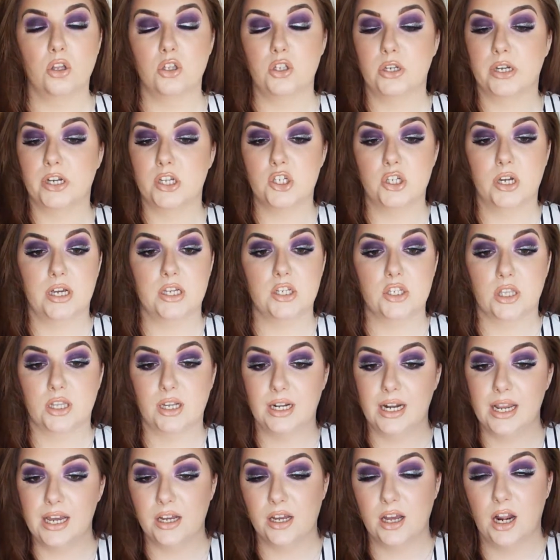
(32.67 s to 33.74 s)
you can change the
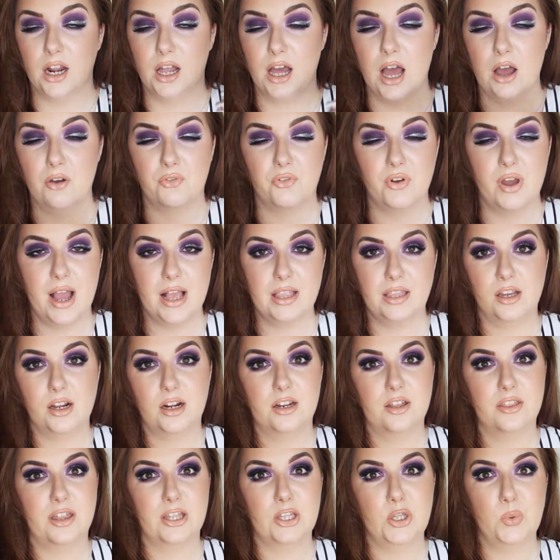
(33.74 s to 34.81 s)
glitter colour for any colour
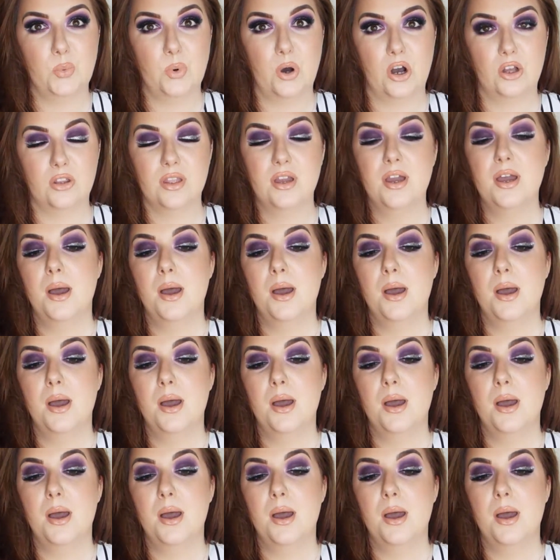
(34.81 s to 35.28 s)
that you want,